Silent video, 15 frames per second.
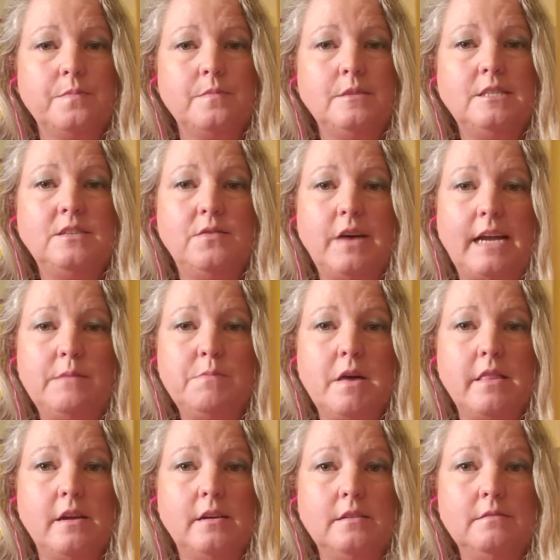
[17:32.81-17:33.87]
Divine
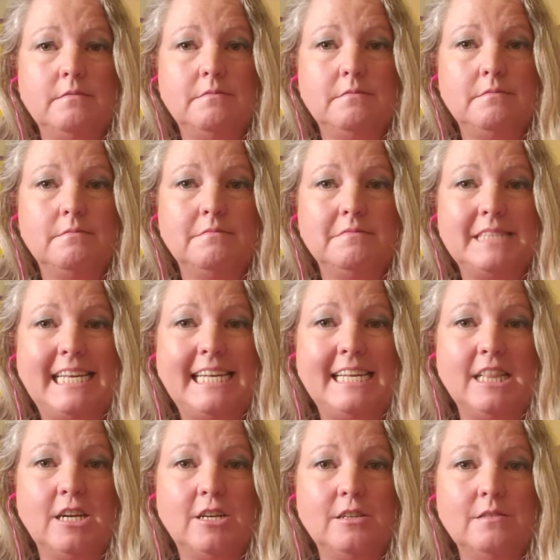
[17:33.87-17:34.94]
Mother,
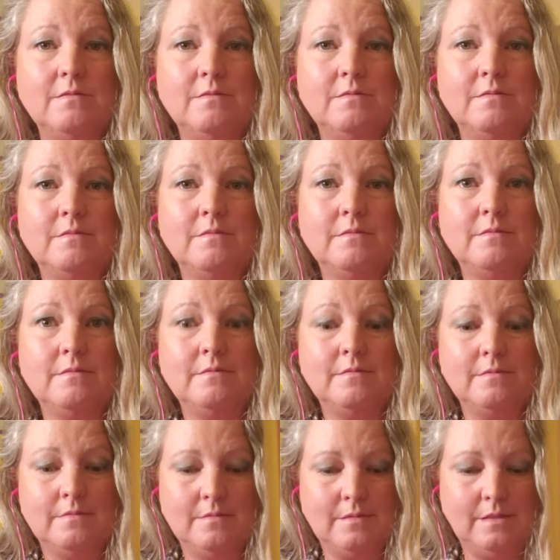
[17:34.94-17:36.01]
healer,
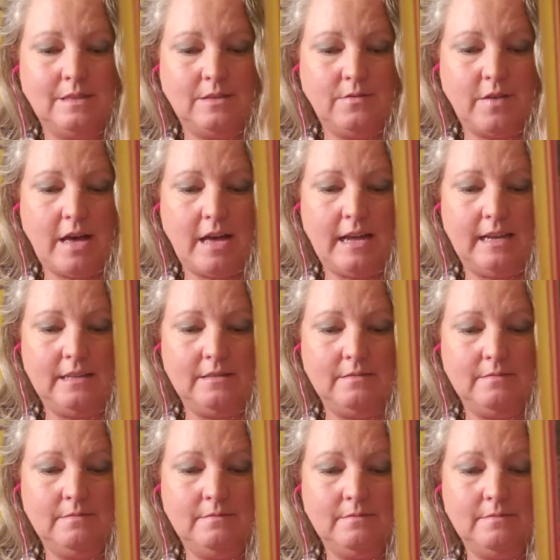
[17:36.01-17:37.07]
divine,
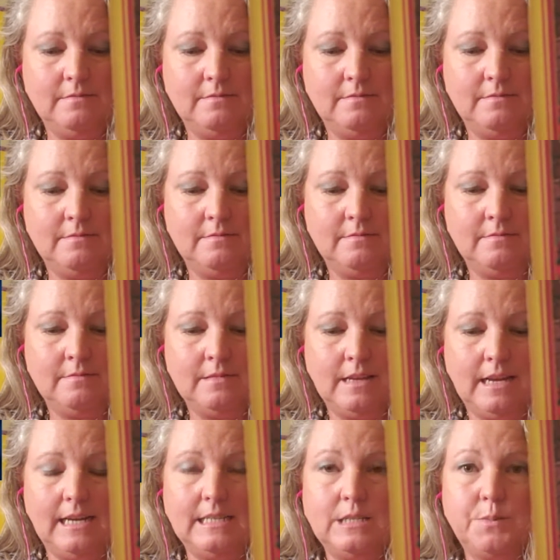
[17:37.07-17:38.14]

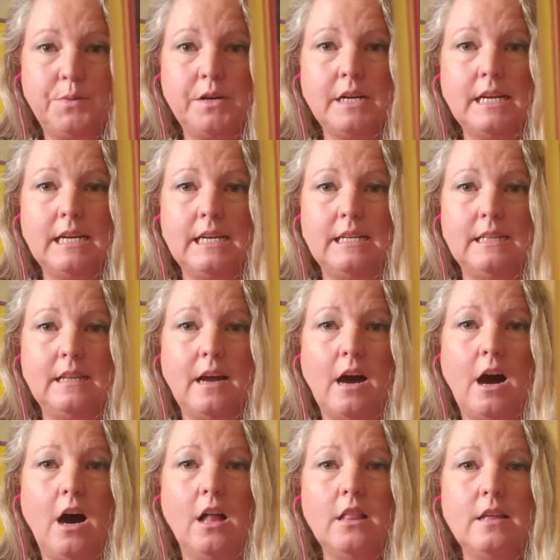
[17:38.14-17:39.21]
is bringing
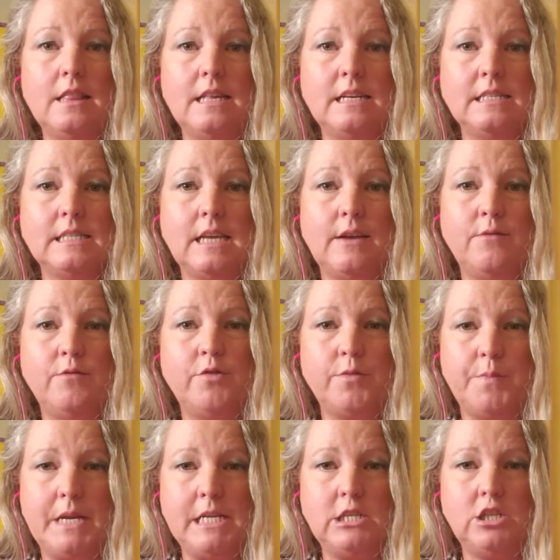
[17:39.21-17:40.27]
all of this
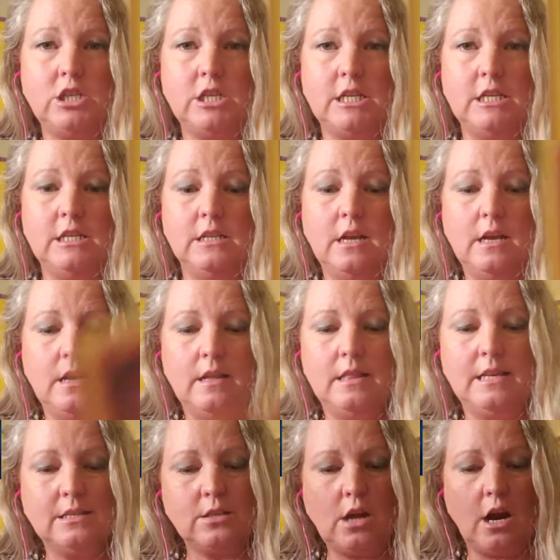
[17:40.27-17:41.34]
information,
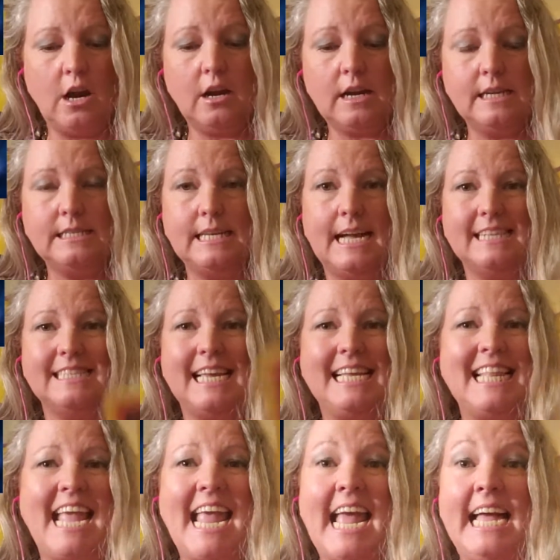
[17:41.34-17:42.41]
this architect,
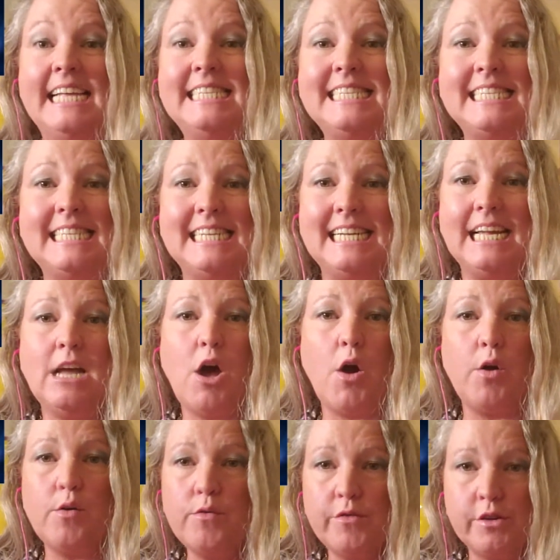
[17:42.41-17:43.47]
and handing it
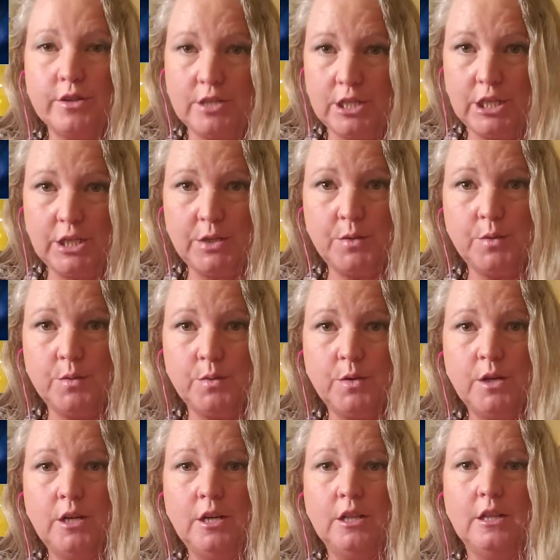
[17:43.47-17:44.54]
over to you.
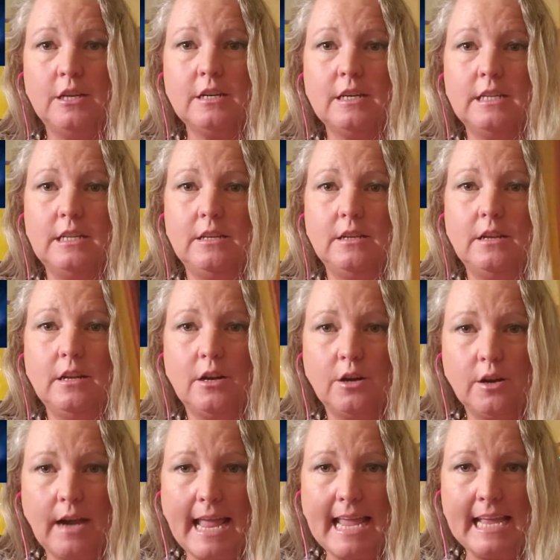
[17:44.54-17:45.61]
Look in her
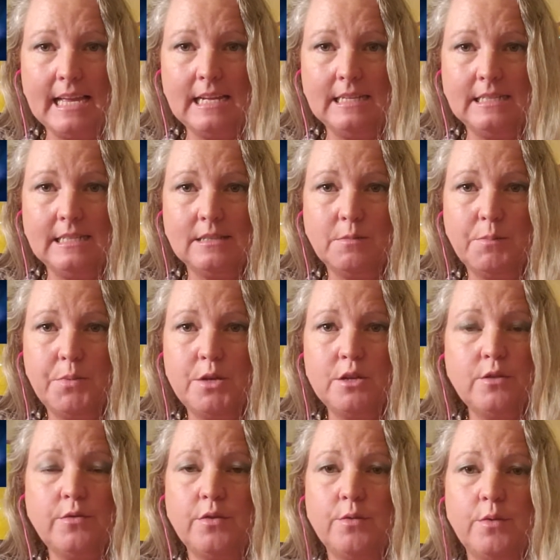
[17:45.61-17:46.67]
hands,
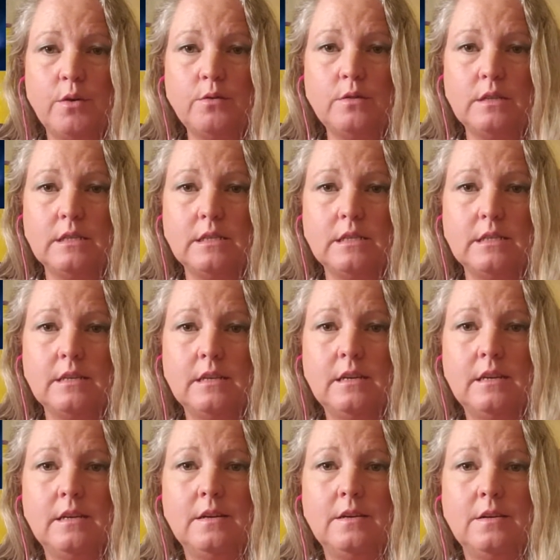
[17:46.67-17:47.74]
beautiful roses.
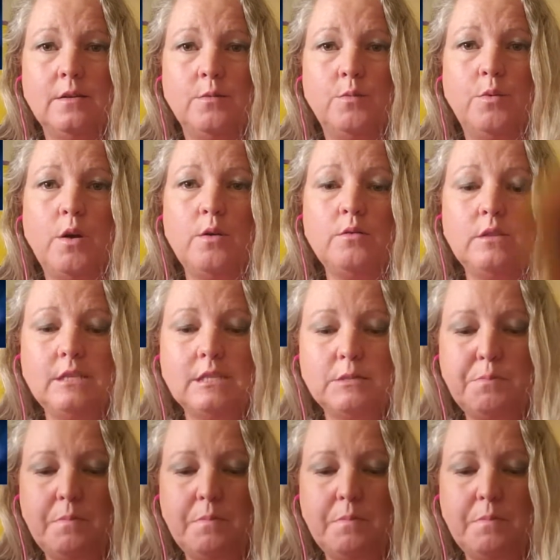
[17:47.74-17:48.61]
Roses